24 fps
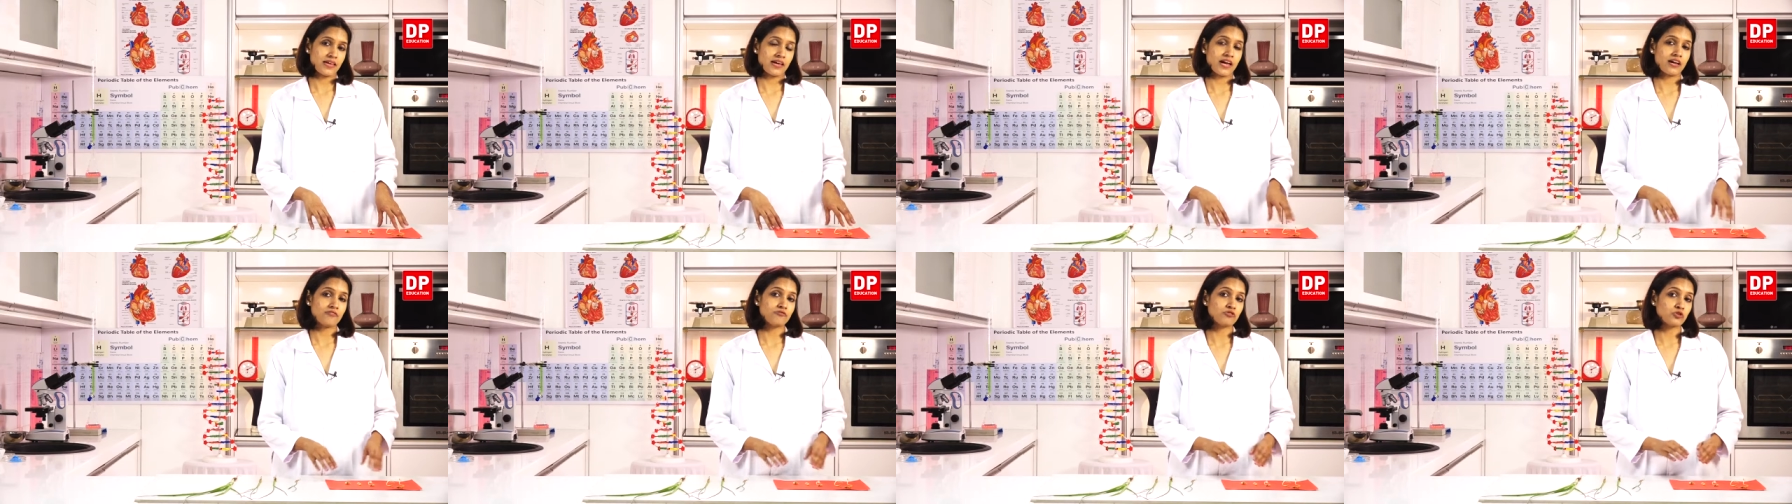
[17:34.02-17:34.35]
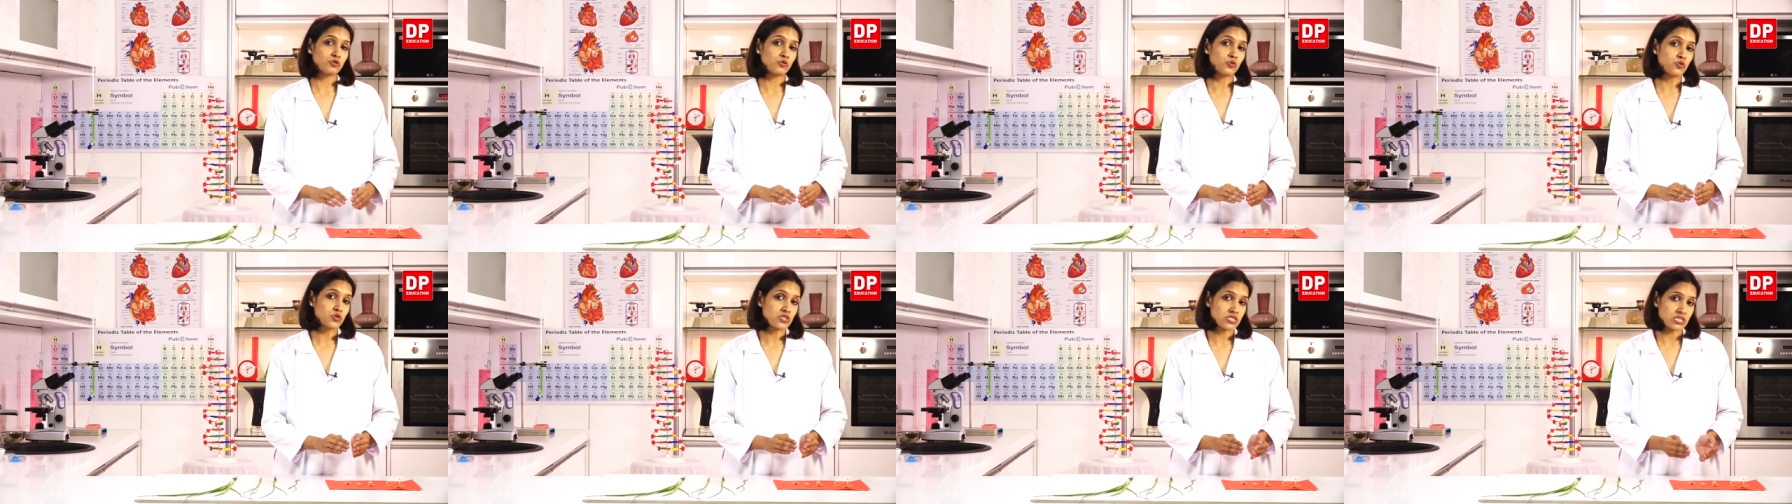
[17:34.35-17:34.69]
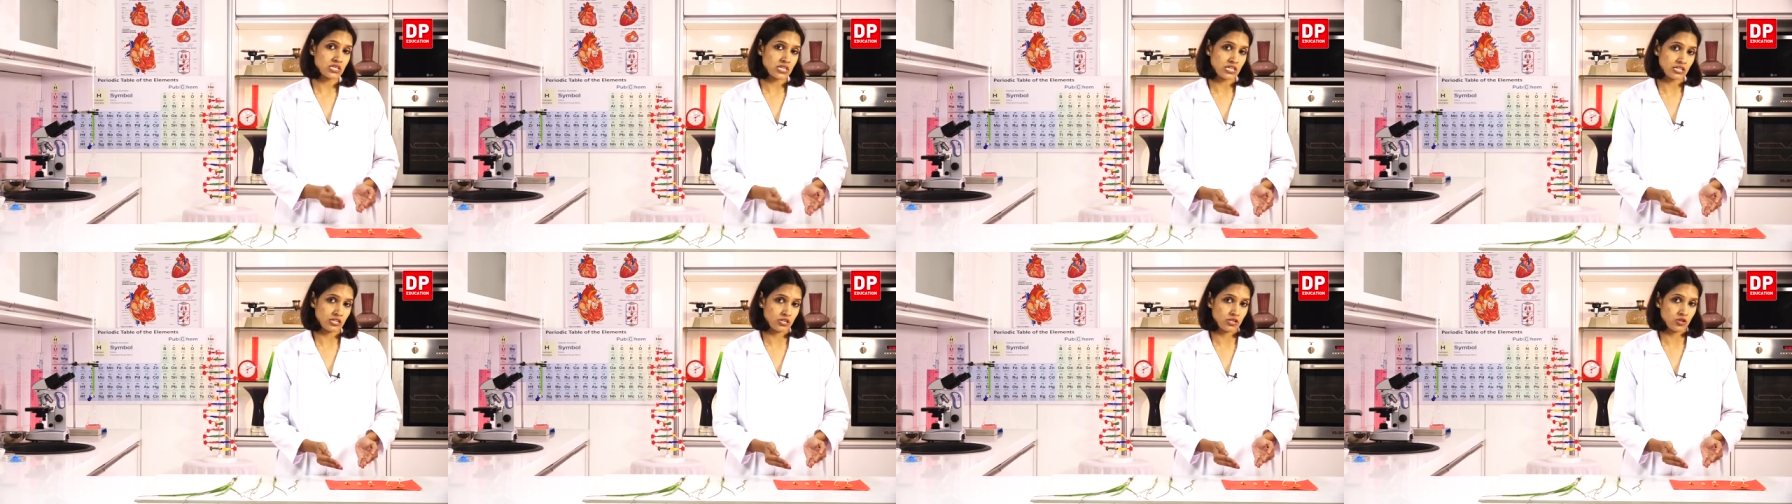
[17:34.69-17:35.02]
have two
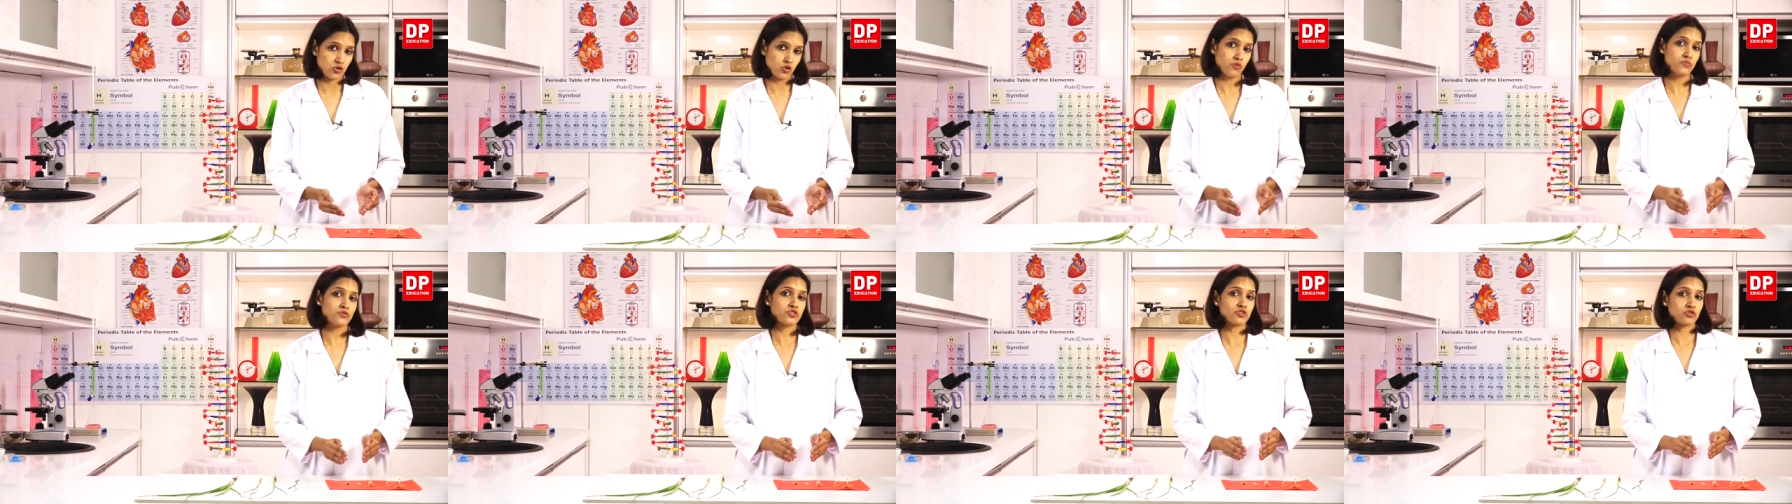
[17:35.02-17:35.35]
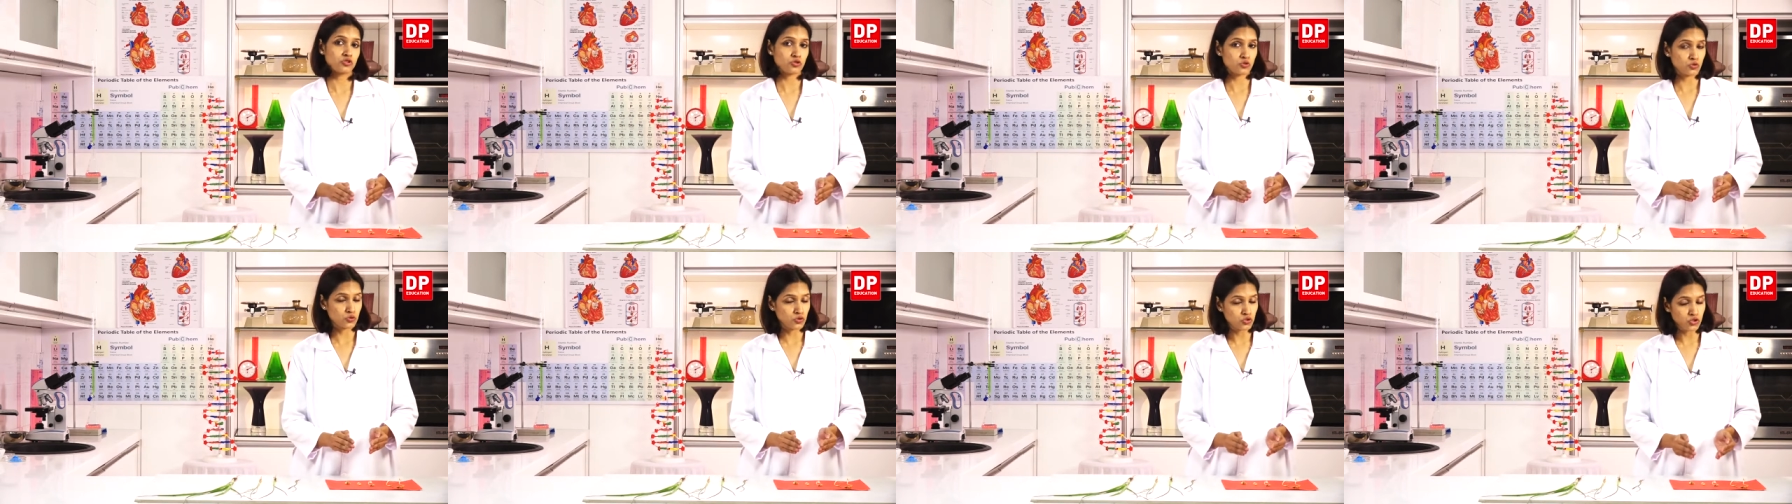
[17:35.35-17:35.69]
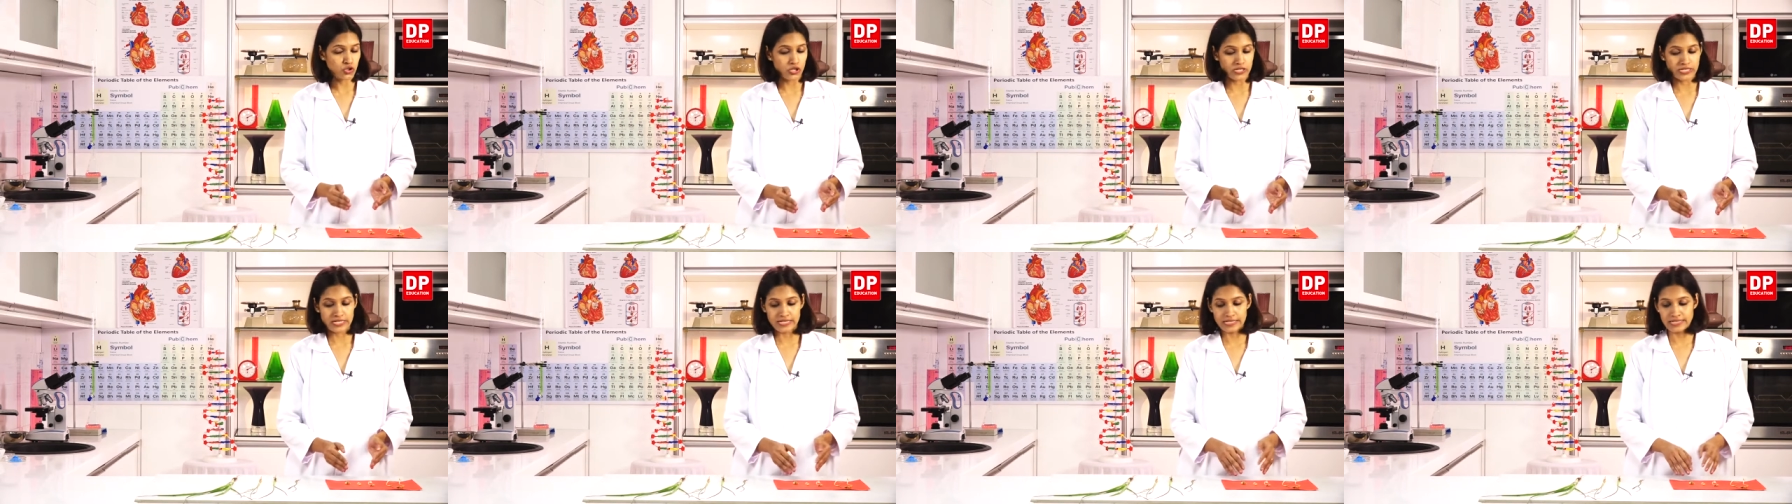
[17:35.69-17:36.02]
seed lobes or two
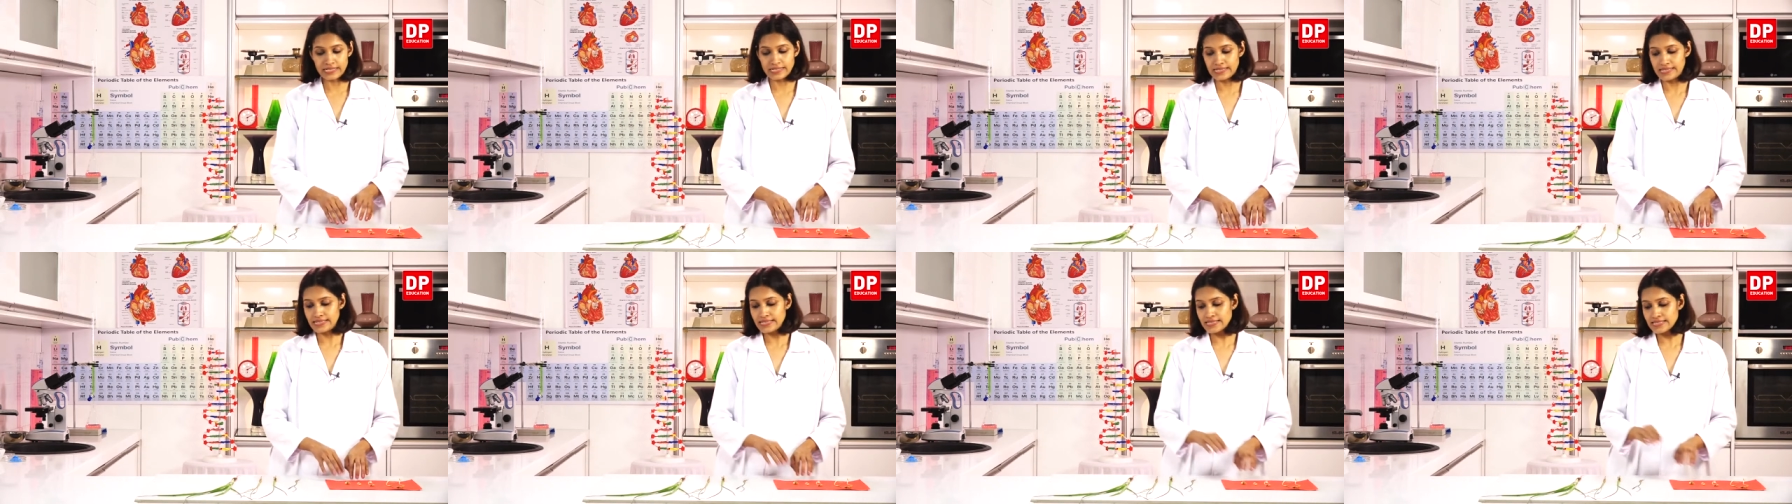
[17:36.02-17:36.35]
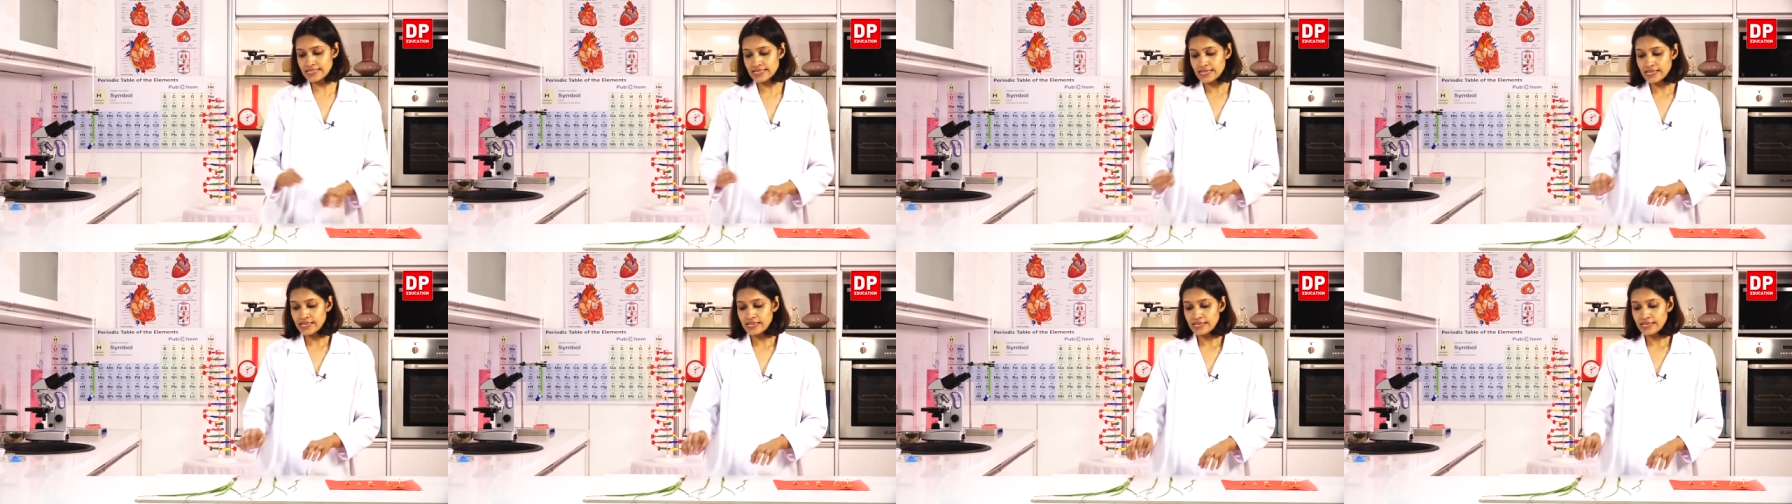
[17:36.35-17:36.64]
cotyledons.